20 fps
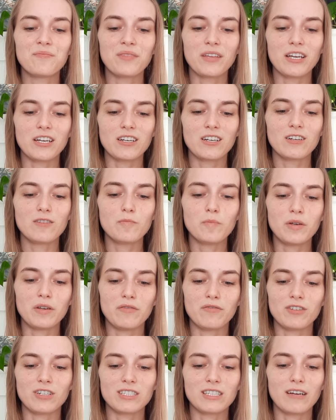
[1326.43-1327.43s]
It could
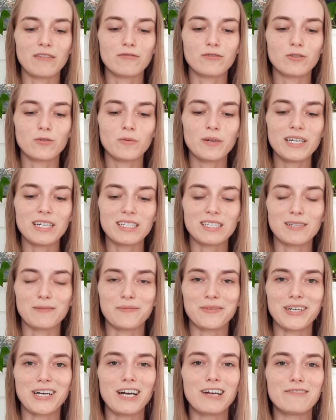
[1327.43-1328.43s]
be for several weeks
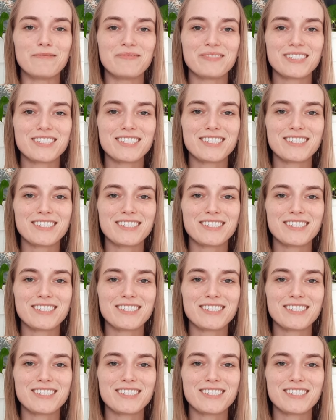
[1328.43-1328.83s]
sometimes.